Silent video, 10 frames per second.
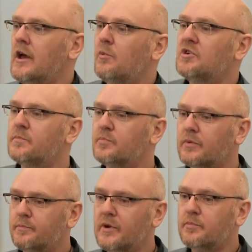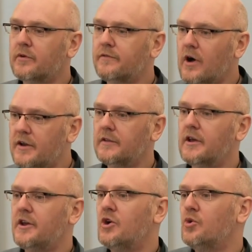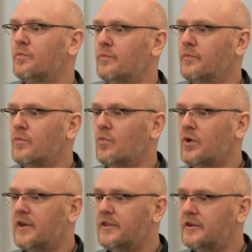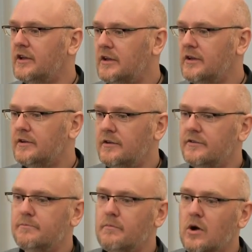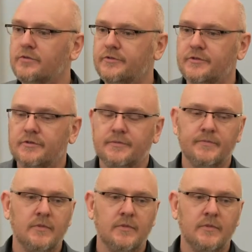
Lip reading: And we should be providing that help where the need is most.